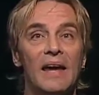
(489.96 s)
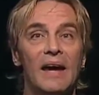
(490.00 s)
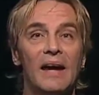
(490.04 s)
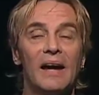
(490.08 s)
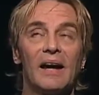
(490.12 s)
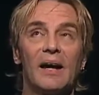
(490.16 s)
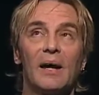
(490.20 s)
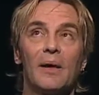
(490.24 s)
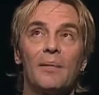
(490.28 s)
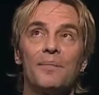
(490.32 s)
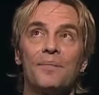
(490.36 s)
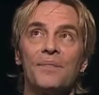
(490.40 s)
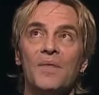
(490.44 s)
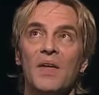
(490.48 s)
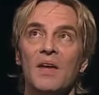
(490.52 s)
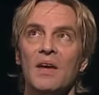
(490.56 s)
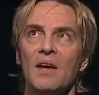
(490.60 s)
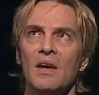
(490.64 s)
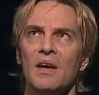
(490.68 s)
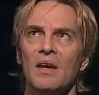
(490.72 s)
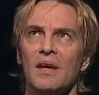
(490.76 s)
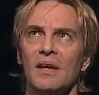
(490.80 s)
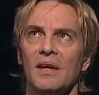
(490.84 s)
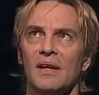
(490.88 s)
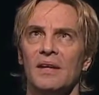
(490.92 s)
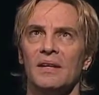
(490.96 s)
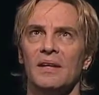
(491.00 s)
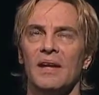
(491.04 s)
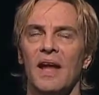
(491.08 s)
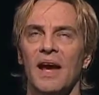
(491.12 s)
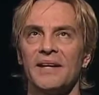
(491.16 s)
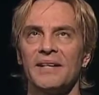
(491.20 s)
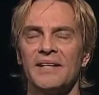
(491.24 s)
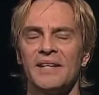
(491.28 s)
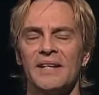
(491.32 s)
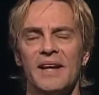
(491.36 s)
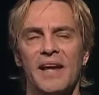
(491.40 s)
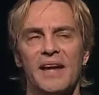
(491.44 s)
In
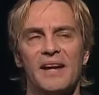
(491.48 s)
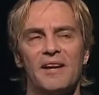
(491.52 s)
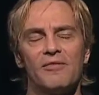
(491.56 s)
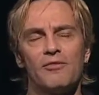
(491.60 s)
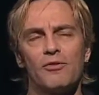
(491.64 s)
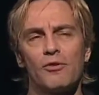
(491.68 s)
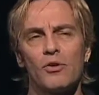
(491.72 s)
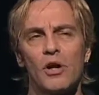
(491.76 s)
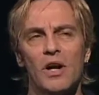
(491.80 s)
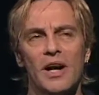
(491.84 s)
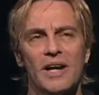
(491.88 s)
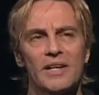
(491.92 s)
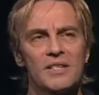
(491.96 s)
1994,